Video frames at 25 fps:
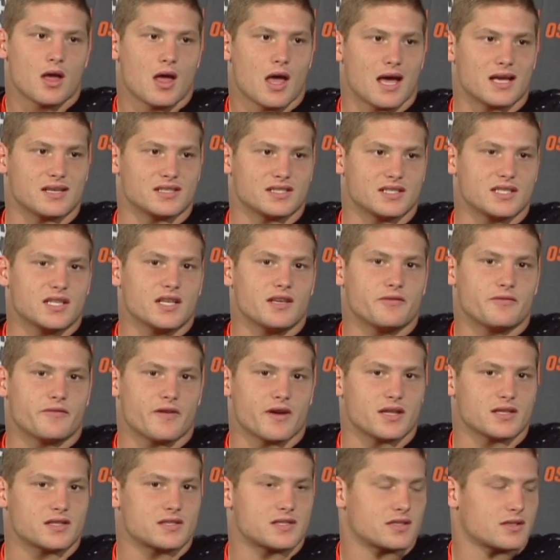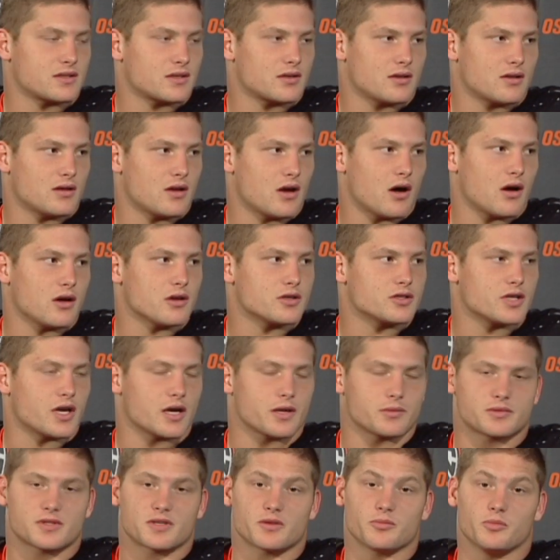as a defense, our
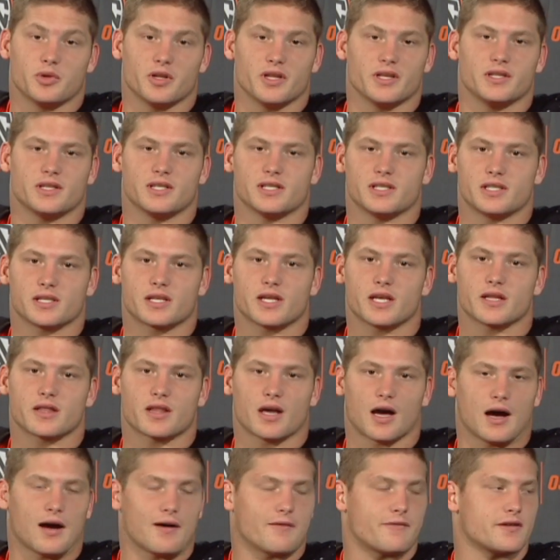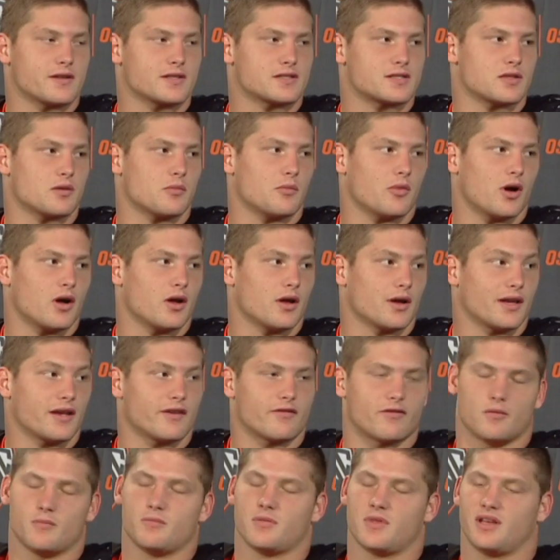job's completely to give the offense the ball and give
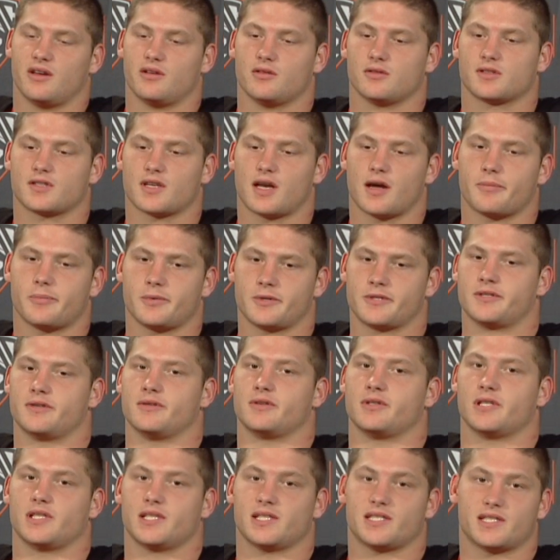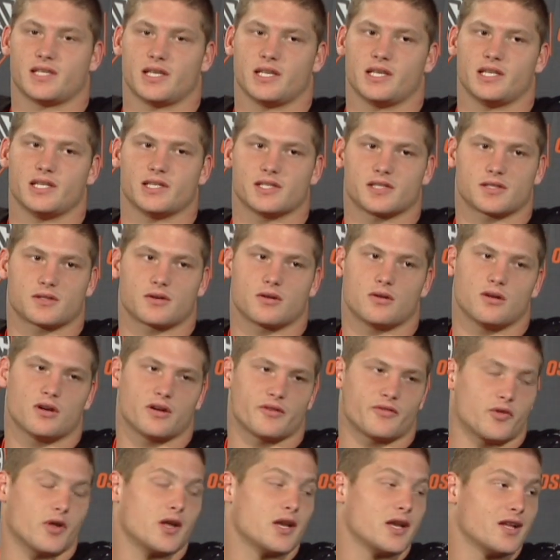them those opportunities they need to score.
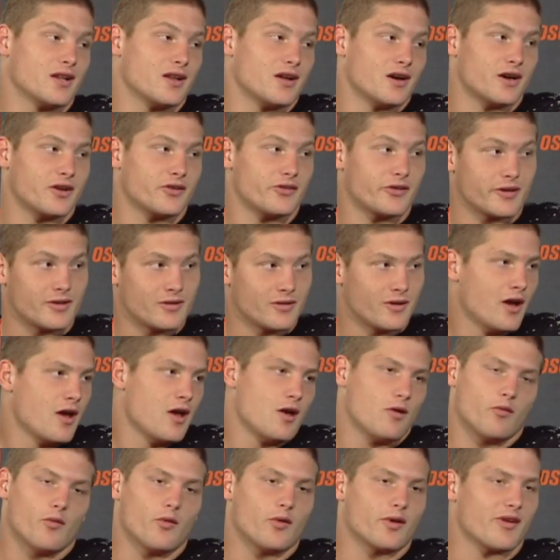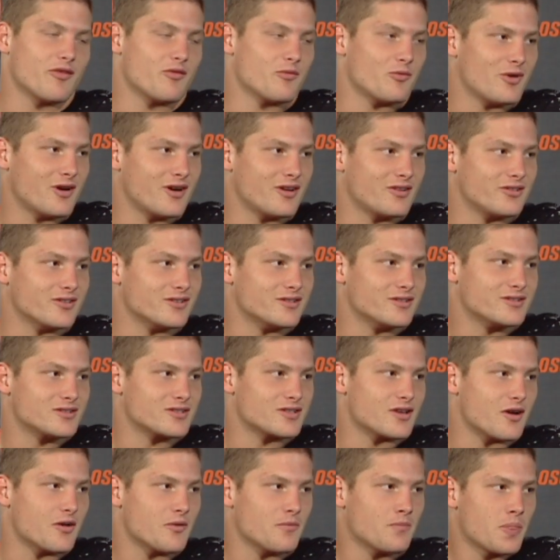If they need 100, we'll give them 100.
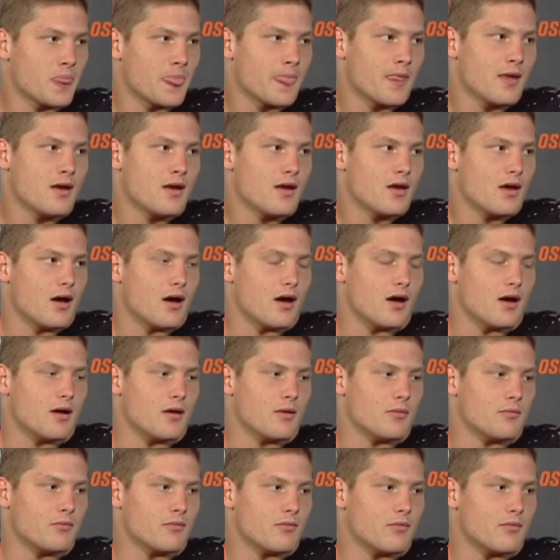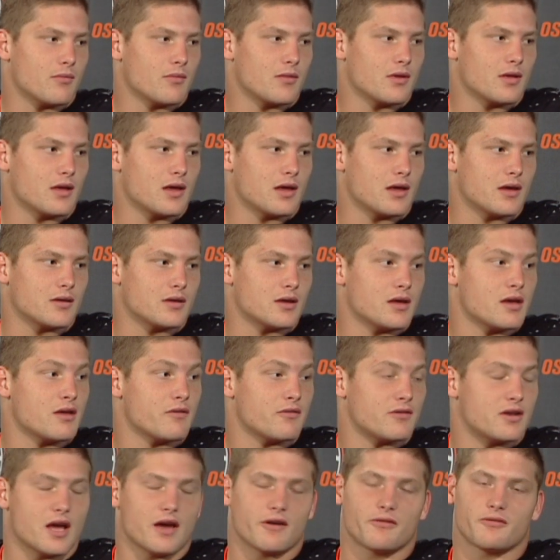So um, it,
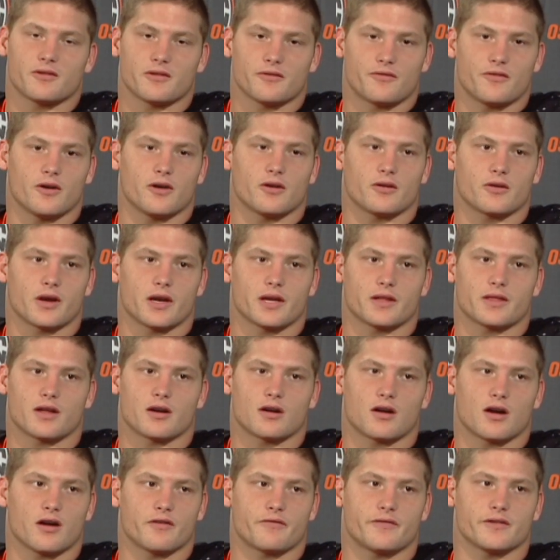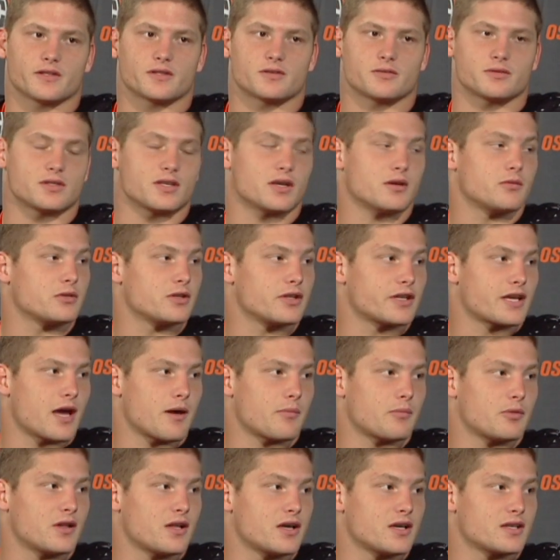it, definitely felt great that our offense was able to
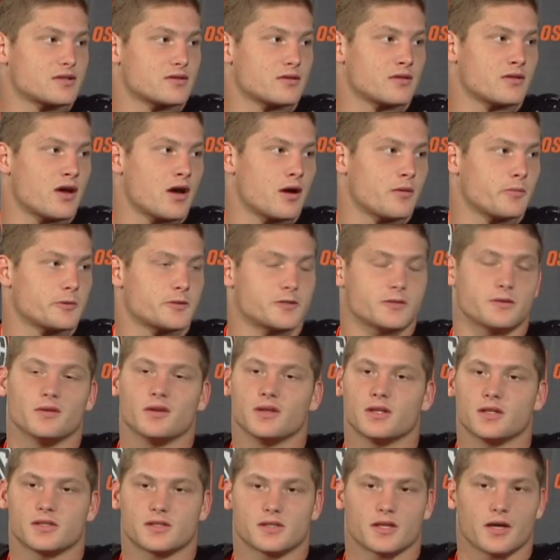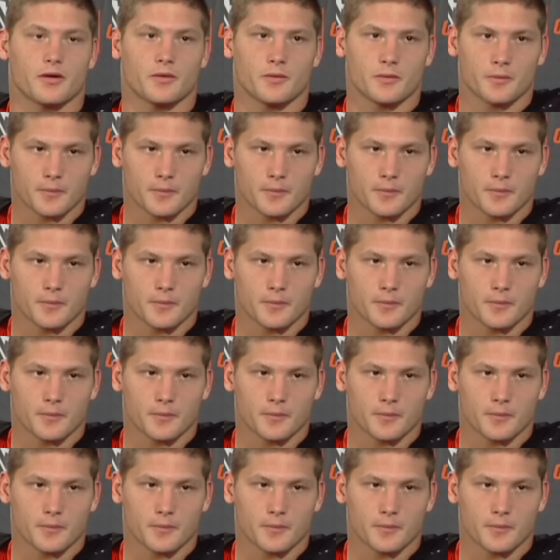capitalize on the opportunities, though.